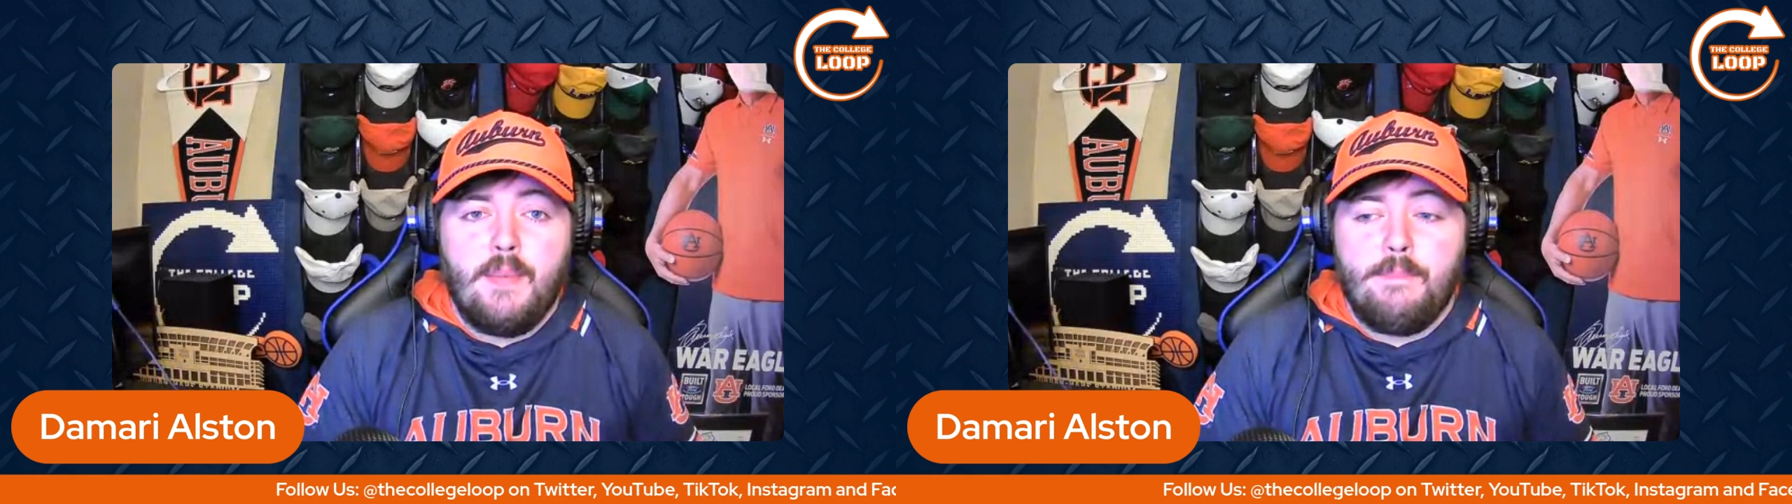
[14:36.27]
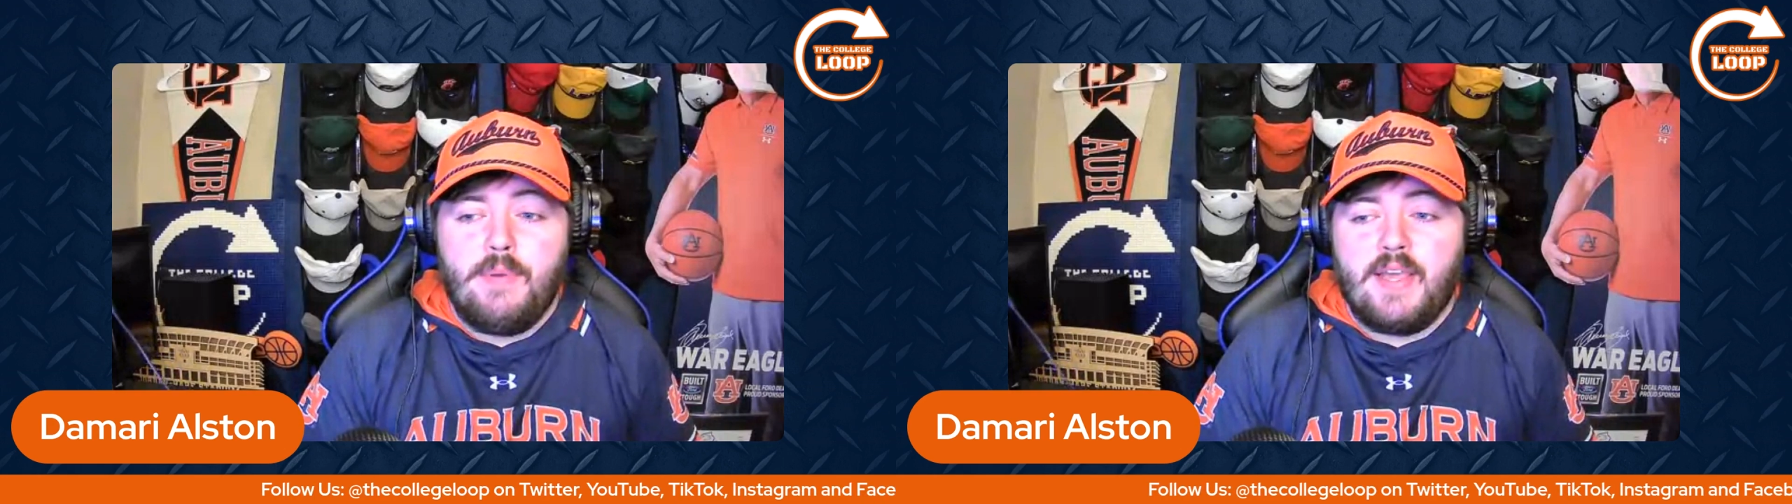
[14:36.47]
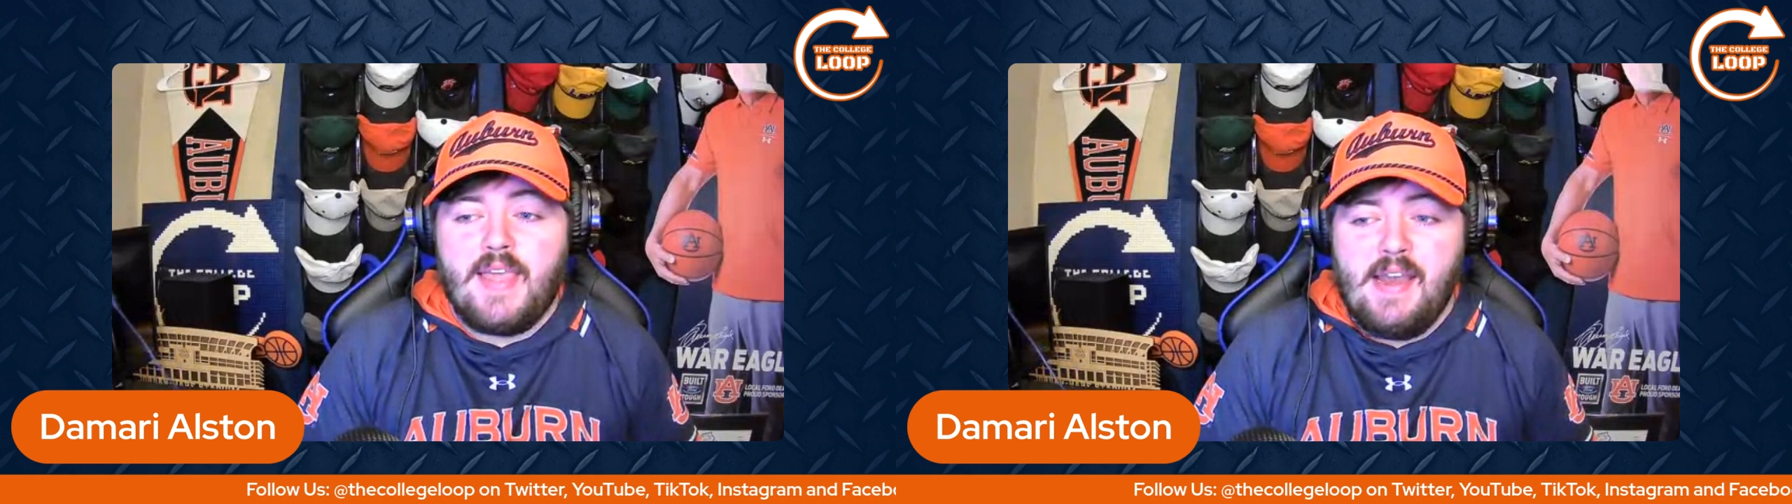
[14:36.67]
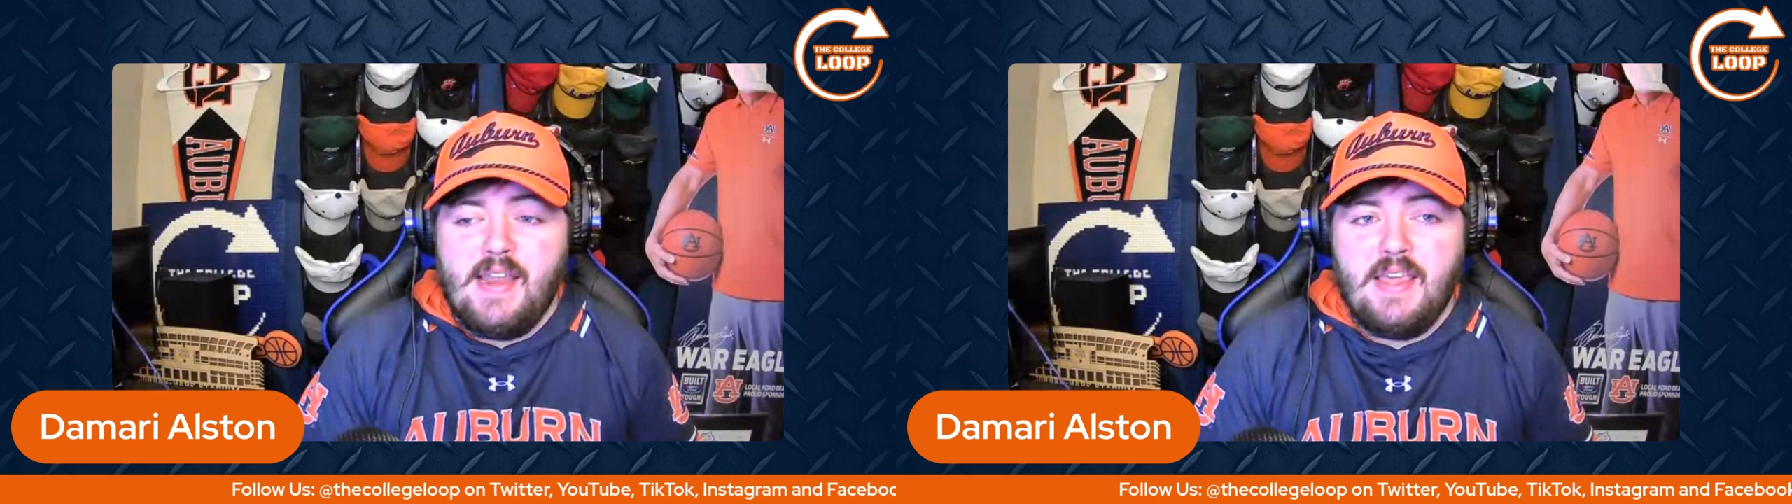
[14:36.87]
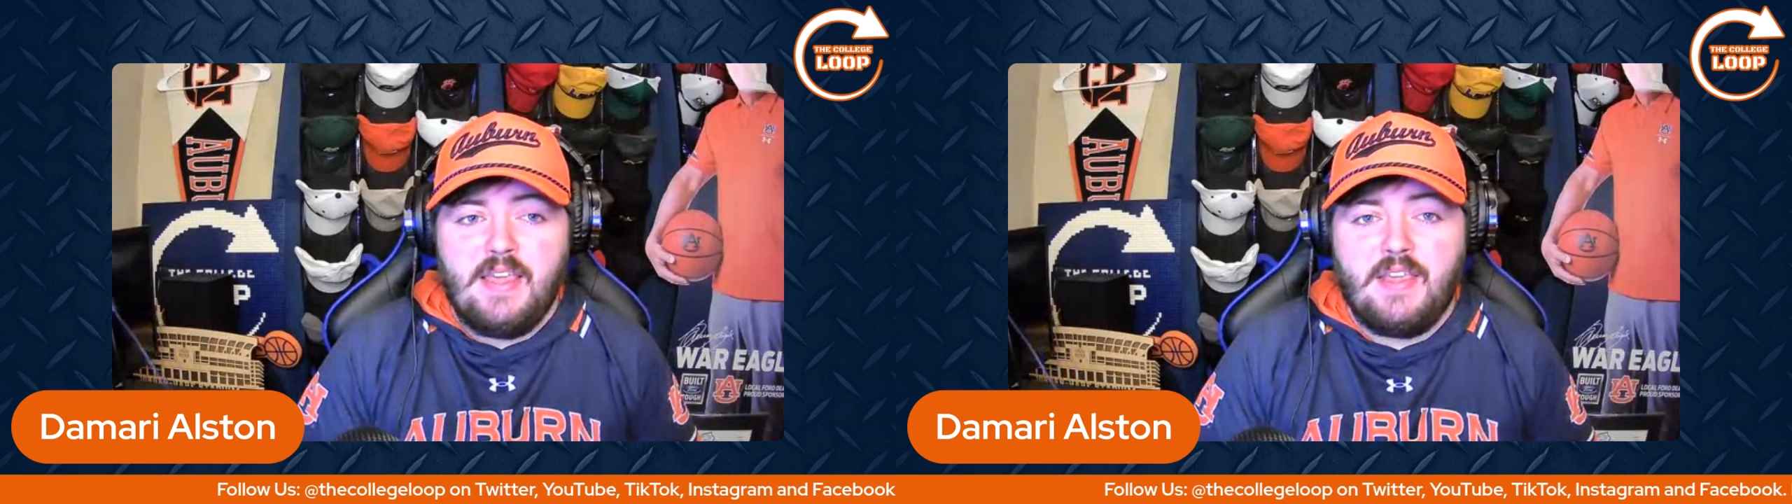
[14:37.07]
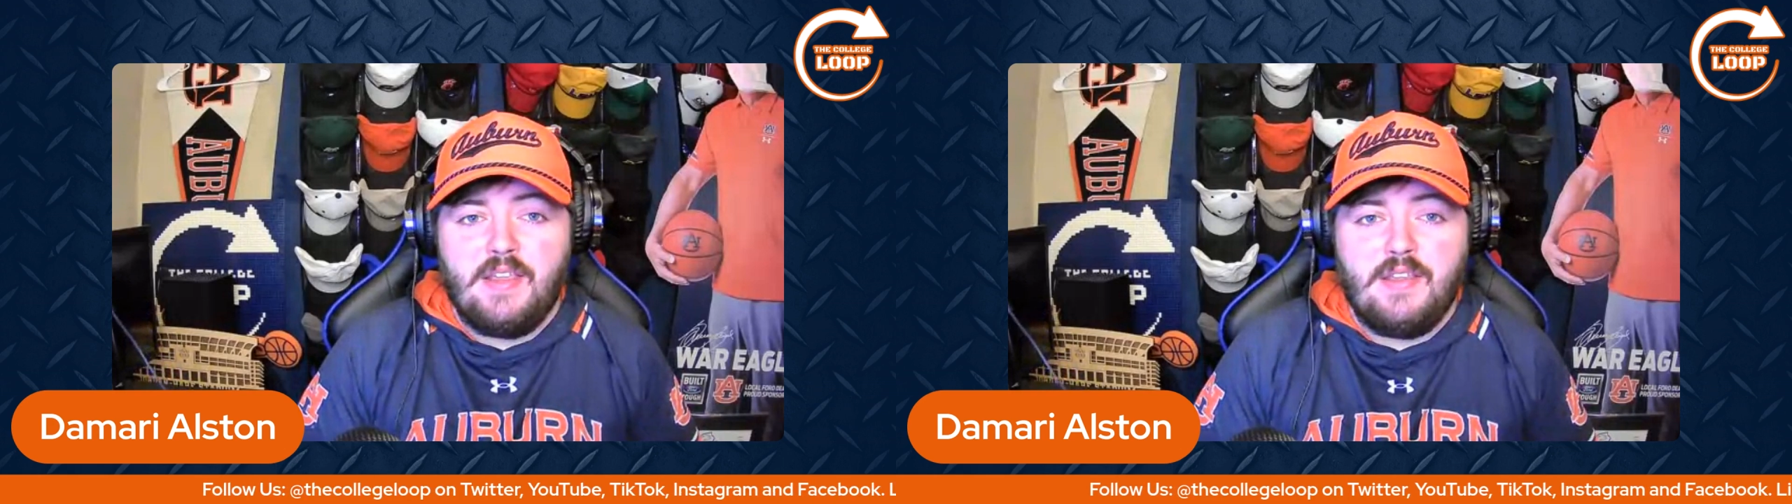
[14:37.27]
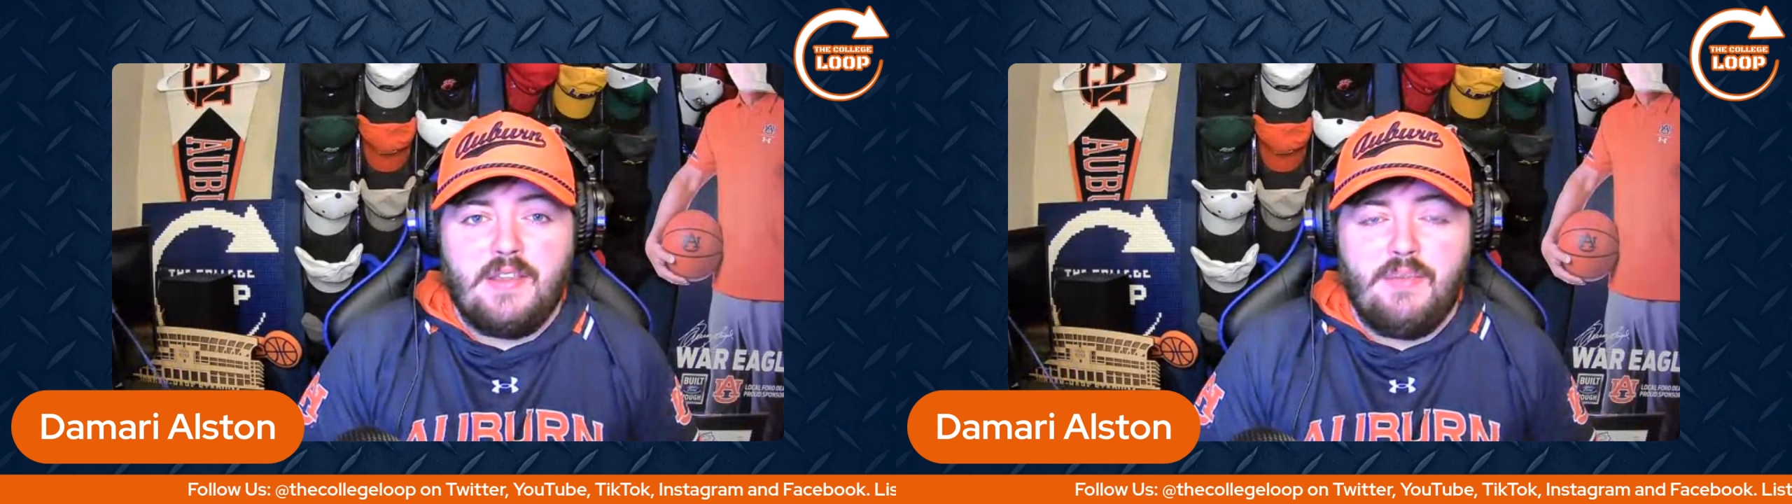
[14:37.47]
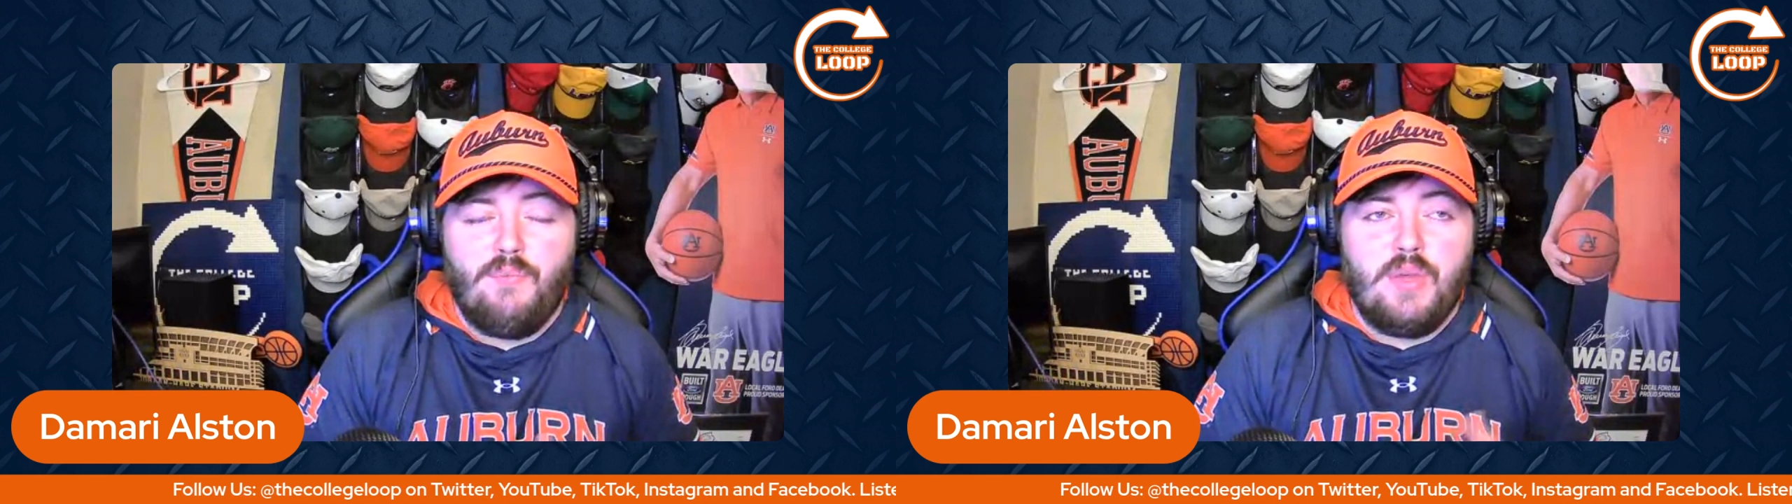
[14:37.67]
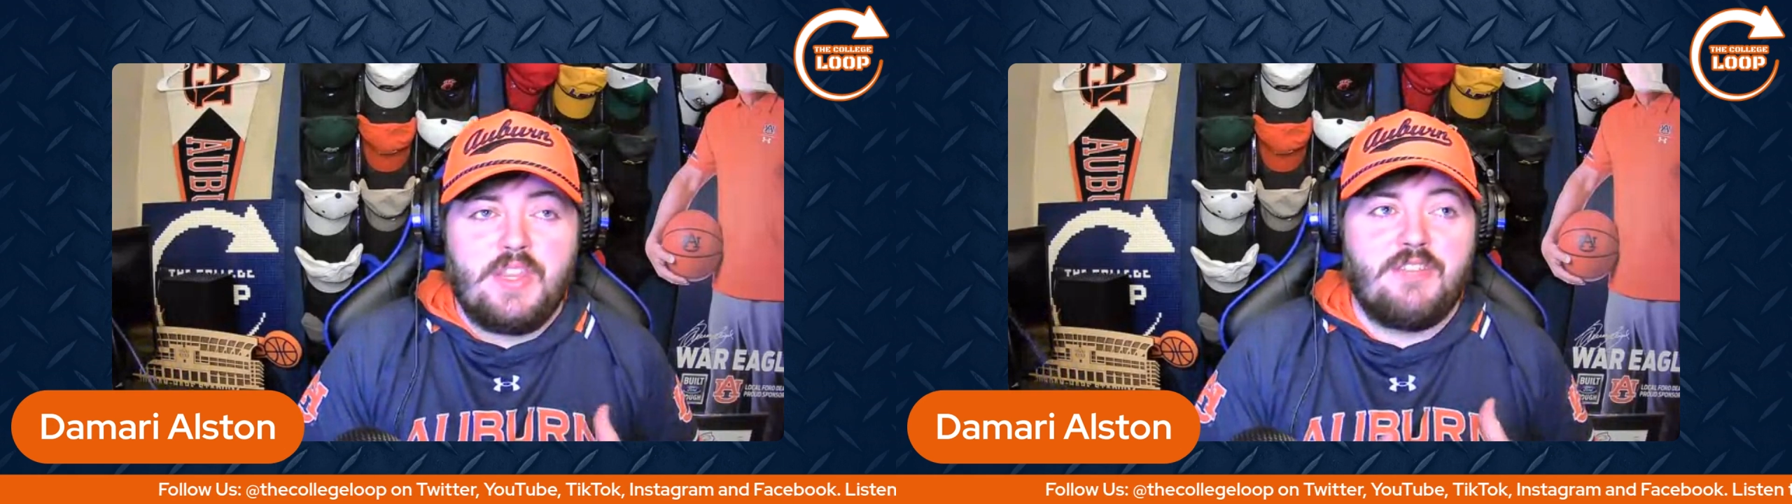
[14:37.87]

but can he, with